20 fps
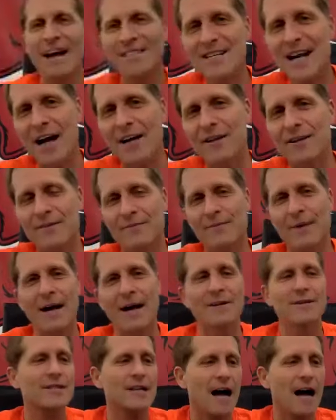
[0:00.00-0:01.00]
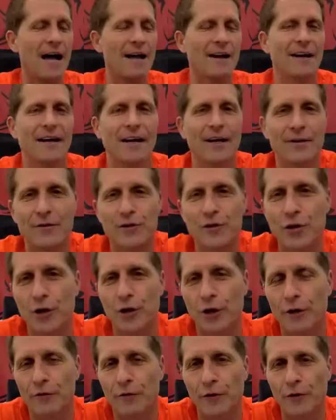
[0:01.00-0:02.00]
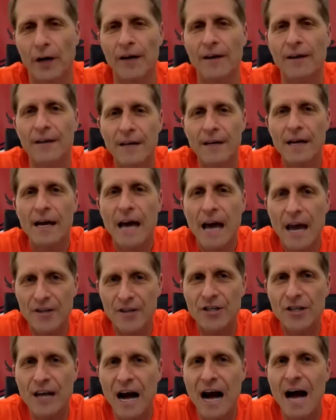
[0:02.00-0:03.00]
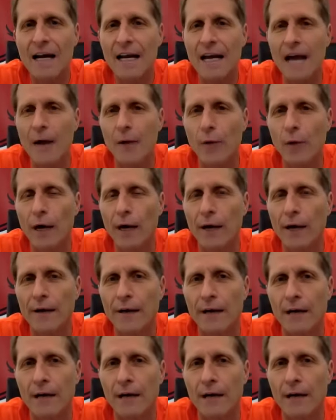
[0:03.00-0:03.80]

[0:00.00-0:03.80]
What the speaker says: not sugar free. Hey, Scotty, I went,